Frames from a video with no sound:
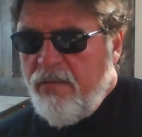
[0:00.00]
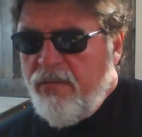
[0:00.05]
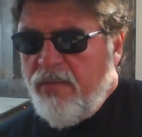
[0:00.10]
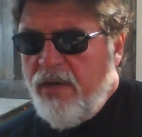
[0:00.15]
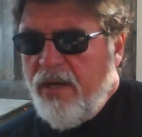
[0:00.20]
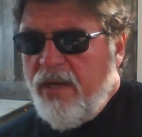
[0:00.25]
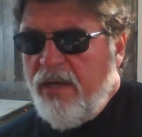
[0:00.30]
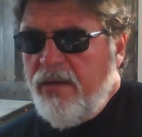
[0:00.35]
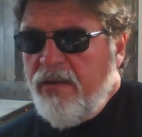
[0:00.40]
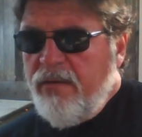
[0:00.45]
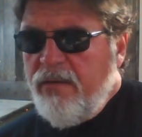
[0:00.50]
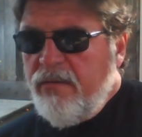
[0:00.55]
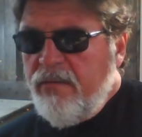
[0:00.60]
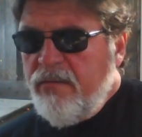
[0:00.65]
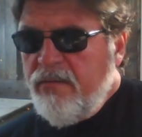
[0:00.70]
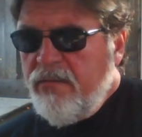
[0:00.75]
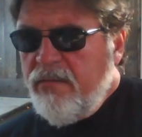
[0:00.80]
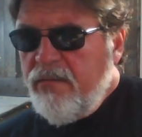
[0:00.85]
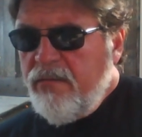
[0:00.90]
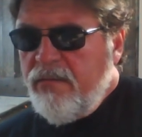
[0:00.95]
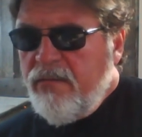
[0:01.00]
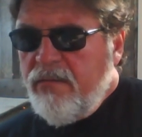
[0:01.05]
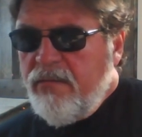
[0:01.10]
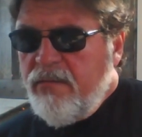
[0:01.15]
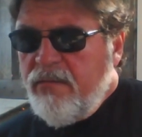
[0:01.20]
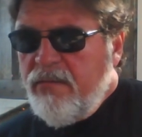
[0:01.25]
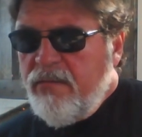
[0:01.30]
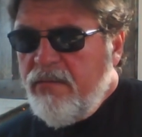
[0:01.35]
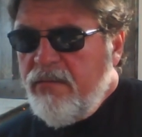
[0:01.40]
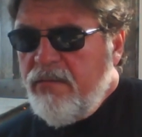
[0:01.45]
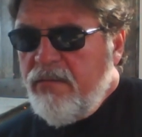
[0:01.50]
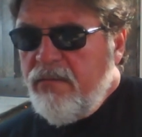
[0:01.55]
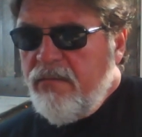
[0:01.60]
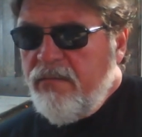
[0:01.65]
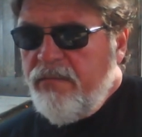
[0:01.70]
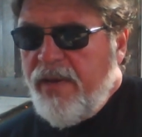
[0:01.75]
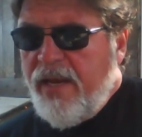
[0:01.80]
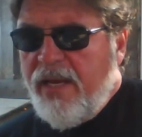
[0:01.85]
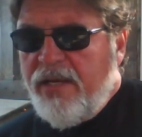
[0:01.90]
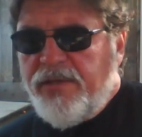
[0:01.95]
But
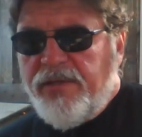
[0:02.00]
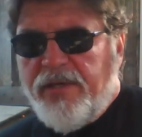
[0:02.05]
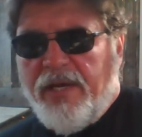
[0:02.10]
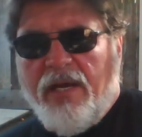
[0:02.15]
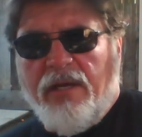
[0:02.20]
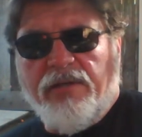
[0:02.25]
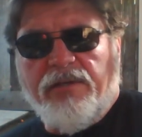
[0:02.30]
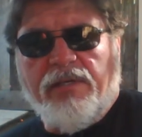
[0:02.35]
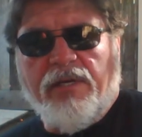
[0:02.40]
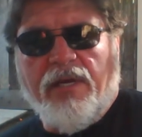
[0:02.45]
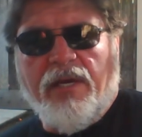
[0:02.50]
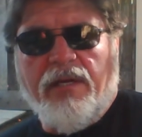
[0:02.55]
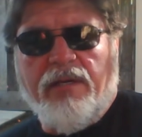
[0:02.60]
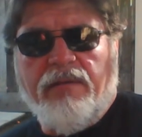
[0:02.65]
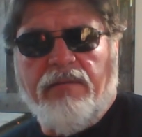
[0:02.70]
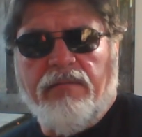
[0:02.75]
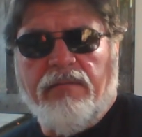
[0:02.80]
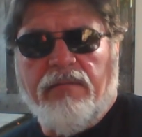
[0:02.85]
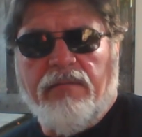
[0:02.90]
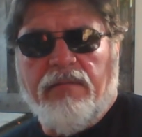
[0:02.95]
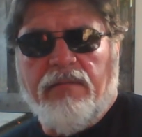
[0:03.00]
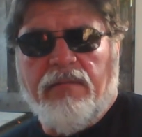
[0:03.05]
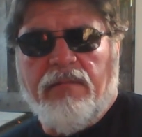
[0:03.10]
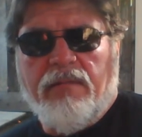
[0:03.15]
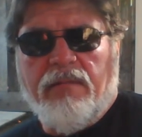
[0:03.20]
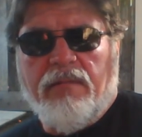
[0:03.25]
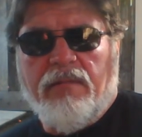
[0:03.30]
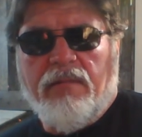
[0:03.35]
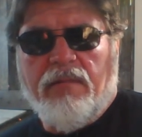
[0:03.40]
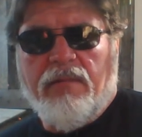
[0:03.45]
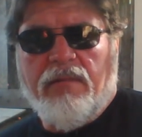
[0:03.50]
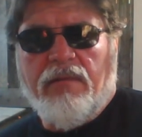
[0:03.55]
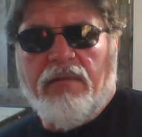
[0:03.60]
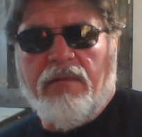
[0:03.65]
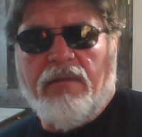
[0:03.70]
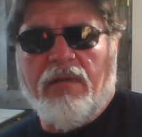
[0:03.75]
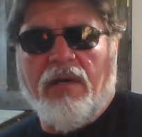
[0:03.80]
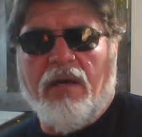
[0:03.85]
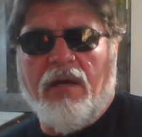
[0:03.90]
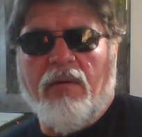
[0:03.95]
Pascal said
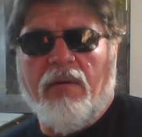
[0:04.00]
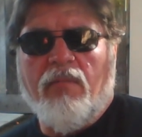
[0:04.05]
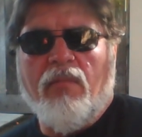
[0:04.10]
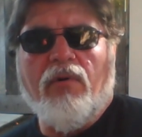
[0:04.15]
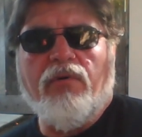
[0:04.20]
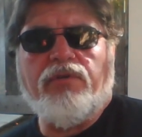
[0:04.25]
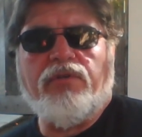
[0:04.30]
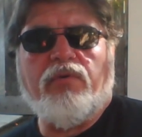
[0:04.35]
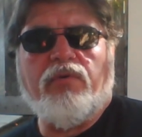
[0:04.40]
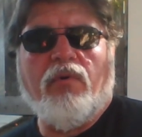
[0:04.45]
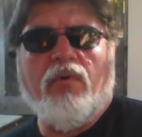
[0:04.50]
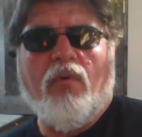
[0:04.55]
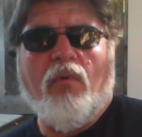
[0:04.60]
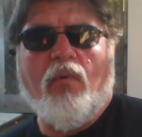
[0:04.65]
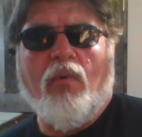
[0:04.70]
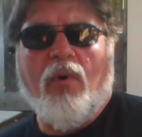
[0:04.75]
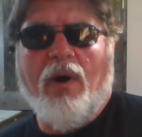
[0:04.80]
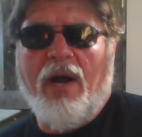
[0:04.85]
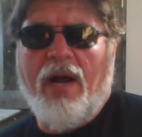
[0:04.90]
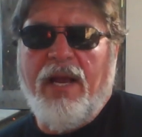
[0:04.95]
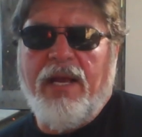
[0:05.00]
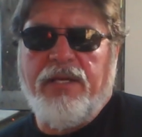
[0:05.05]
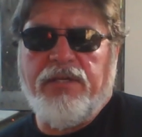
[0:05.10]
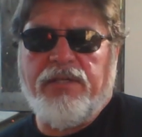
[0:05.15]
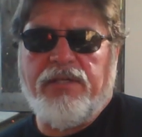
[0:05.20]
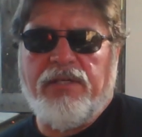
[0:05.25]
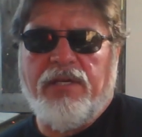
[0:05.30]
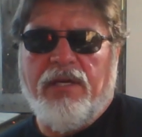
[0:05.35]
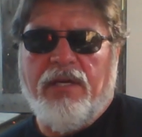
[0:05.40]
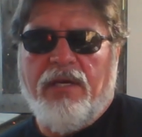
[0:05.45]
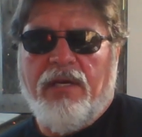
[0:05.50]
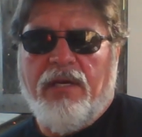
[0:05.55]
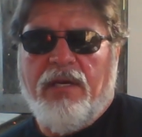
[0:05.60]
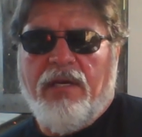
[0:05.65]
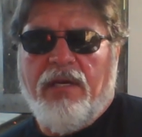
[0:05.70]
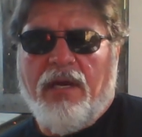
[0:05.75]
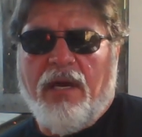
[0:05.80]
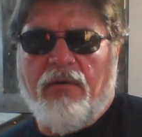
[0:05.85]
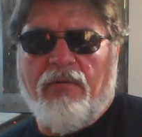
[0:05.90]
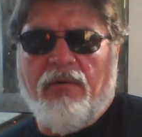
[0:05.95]
the most wise
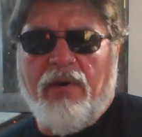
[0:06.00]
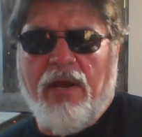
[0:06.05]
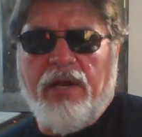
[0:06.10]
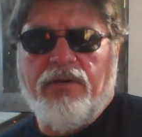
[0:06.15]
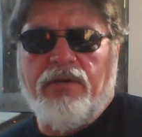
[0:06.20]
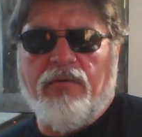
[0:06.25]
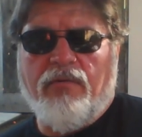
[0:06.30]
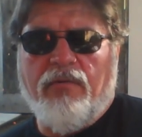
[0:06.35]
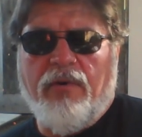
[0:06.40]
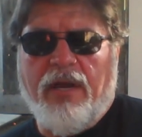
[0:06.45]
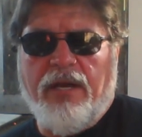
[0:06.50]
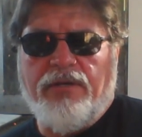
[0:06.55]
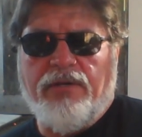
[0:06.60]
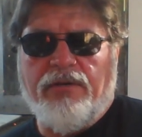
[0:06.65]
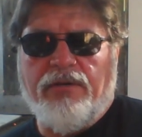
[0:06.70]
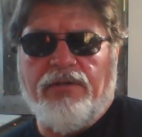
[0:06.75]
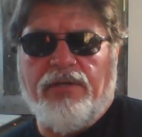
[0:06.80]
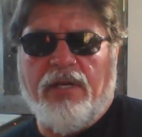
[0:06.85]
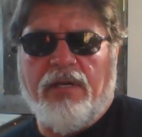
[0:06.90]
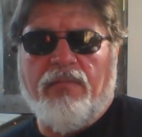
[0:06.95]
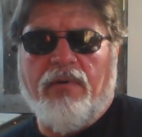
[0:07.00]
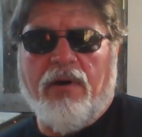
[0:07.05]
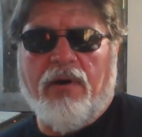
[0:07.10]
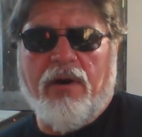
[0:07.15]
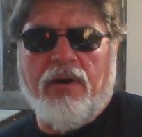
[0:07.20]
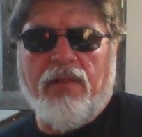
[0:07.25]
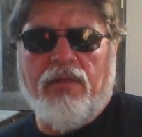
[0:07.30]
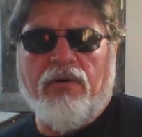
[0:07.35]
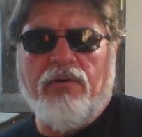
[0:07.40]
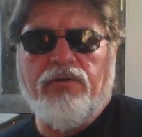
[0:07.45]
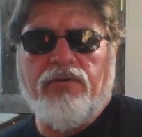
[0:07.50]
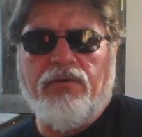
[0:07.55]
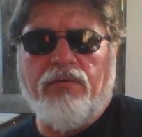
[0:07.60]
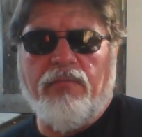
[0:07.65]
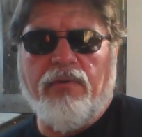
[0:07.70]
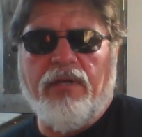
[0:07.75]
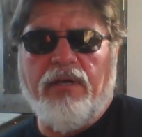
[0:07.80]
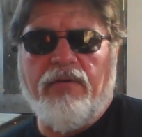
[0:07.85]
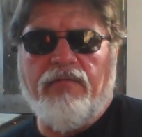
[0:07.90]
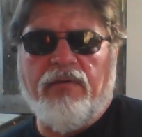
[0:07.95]
and rational wager is on the part of those who
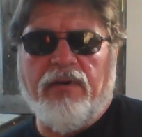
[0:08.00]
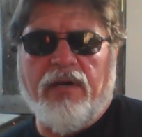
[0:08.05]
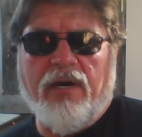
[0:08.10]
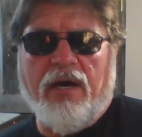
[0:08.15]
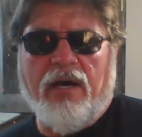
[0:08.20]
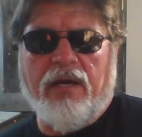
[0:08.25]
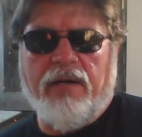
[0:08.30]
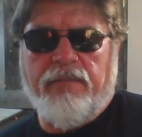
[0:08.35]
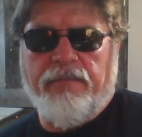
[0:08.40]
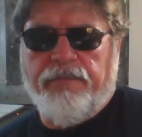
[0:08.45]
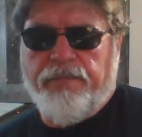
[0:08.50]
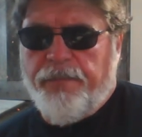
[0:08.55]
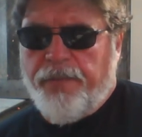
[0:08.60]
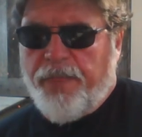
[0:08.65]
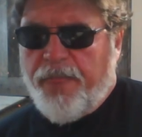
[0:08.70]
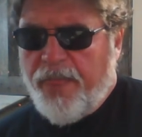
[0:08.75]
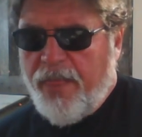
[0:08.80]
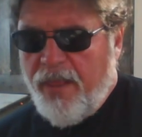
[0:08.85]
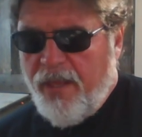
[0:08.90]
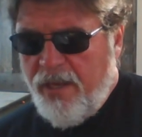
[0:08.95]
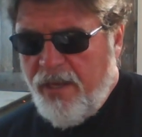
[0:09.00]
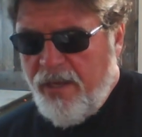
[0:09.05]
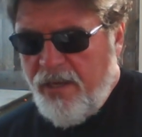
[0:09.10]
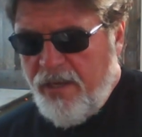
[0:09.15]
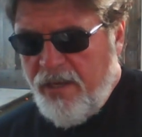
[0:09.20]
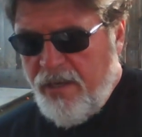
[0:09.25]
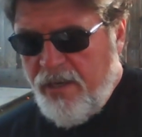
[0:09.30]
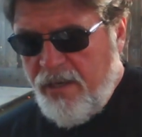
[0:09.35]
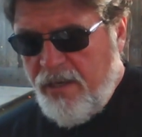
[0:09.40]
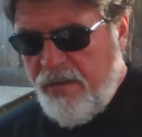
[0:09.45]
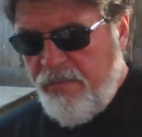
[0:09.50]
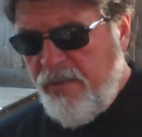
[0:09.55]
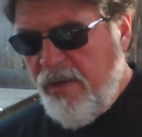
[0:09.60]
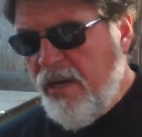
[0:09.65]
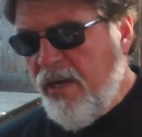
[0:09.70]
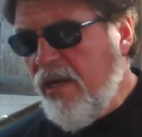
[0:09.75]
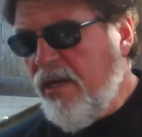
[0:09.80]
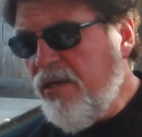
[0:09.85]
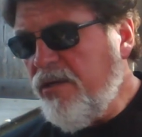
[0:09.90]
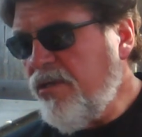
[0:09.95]
believe in God.
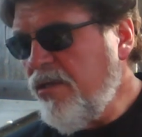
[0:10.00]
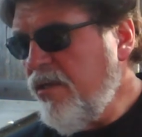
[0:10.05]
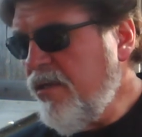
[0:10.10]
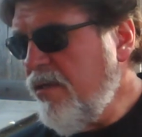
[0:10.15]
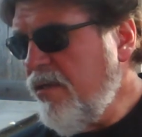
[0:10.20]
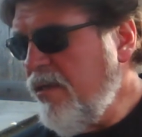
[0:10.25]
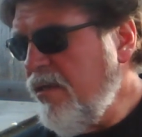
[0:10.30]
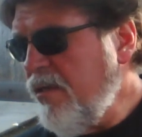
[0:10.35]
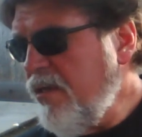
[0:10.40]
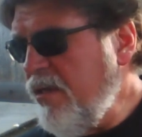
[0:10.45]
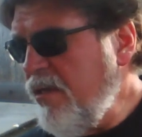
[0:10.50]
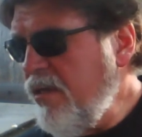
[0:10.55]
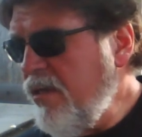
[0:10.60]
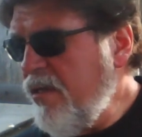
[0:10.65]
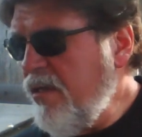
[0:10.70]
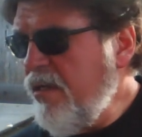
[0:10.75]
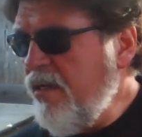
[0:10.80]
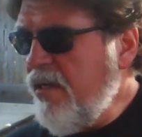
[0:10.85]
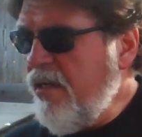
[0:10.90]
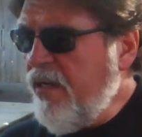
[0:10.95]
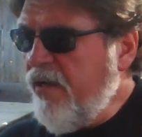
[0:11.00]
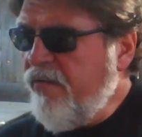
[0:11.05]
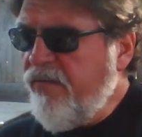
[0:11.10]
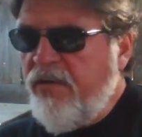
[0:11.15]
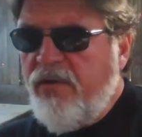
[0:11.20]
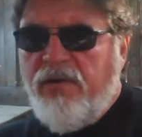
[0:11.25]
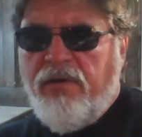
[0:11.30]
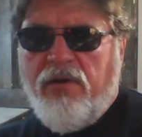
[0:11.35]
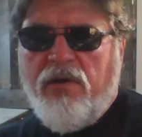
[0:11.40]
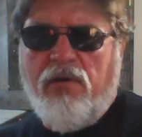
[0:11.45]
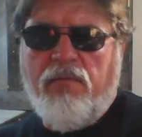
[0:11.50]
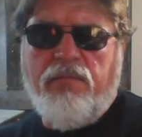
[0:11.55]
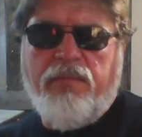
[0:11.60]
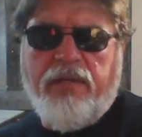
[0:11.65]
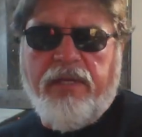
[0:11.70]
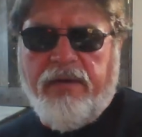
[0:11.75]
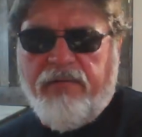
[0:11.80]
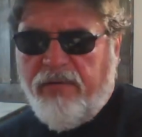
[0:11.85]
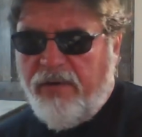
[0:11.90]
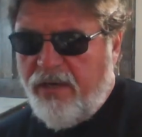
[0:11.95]
Because if you don't
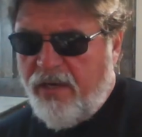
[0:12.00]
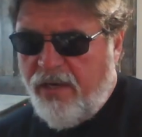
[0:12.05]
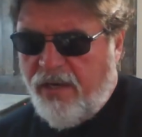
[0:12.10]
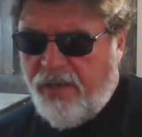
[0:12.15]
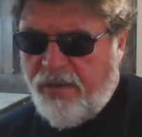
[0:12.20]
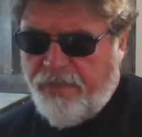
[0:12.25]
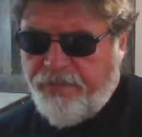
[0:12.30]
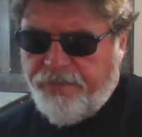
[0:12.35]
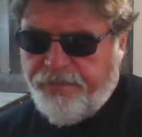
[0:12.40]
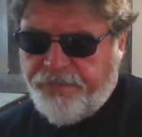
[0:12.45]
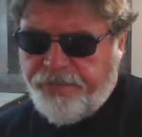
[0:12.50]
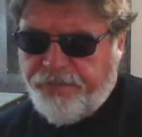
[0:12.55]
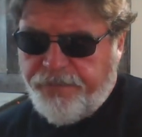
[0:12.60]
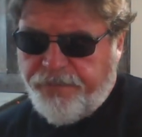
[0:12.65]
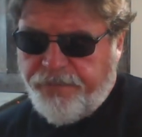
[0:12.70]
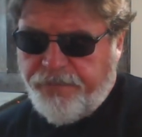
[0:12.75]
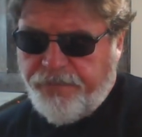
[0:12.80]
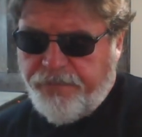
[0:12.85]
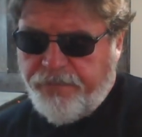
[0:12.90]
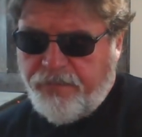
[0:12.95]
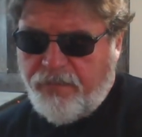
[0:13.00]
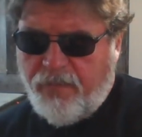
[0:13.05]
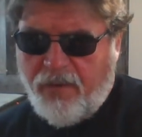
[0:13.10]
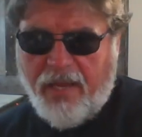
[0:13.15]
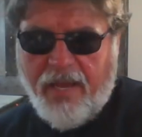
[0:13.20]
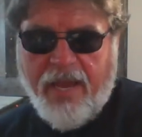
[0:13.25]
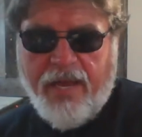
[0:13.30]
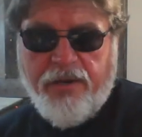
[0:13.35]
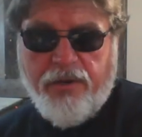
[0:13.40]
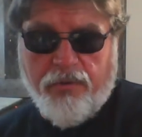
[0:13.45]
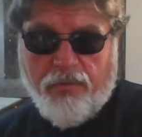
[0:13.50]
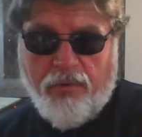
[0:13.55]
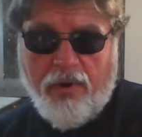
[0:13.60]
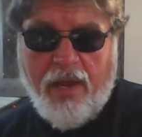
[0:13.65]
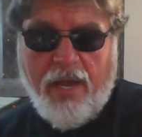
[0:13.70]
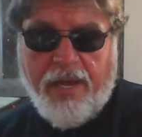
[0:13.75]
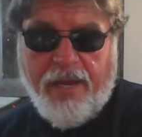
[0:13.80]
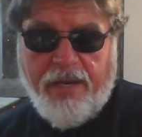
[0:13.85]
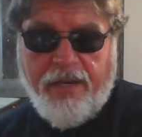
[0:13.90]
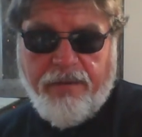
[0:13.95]
believe in God, and you're
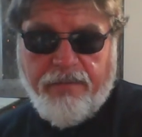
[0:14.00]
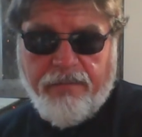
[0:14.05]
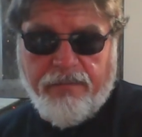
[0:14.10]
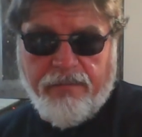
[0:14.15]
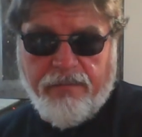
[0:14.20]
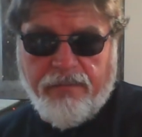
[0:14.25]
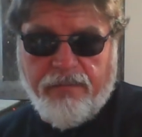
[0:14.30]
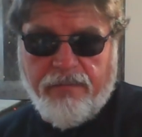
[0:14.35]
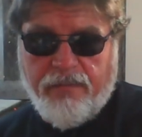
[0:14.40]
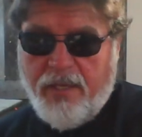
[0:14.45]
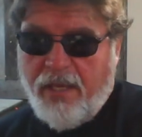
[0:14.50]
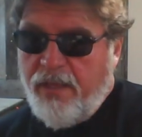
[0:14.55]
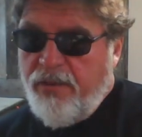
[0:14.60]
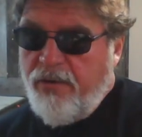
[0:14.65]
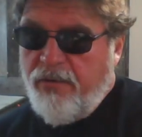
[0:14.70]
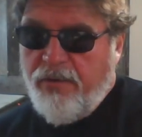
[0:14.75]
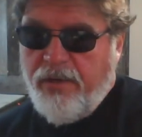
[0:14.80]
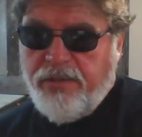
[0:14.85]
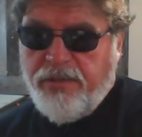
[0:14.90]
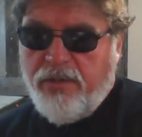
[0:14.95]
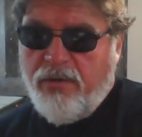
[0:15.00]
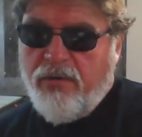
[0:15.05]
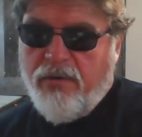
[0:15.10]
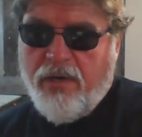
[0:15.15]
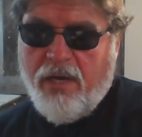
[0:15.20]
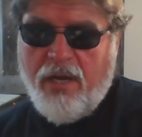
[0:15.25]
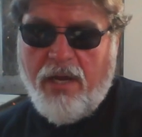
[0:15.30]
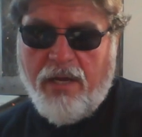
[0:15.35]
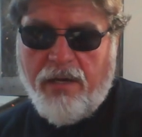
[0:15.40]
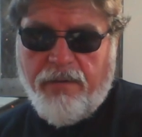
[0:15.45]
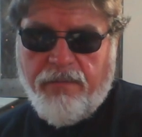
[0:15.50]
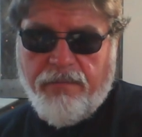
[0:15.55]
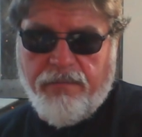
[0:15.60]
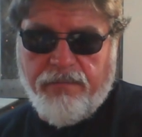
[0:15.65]
right, and there is no God,